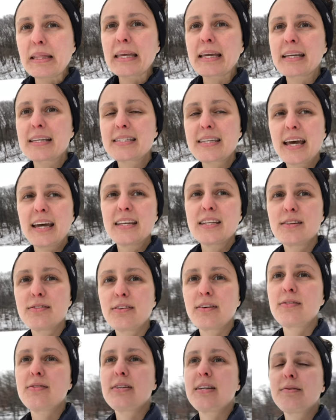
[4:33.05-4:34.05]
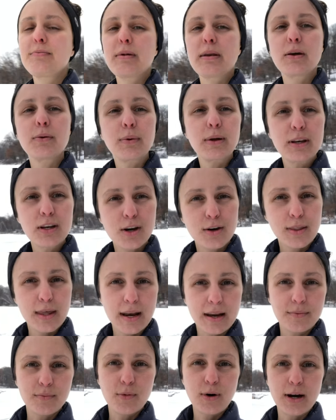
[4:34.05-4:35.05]
like a 10 to 15 minute window that
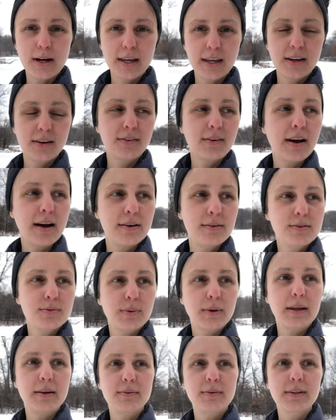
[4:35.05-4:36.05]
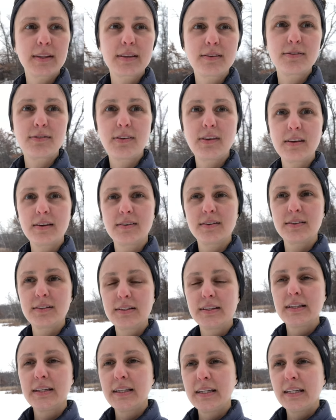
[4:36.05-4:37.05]
I'm walking around when I really feel,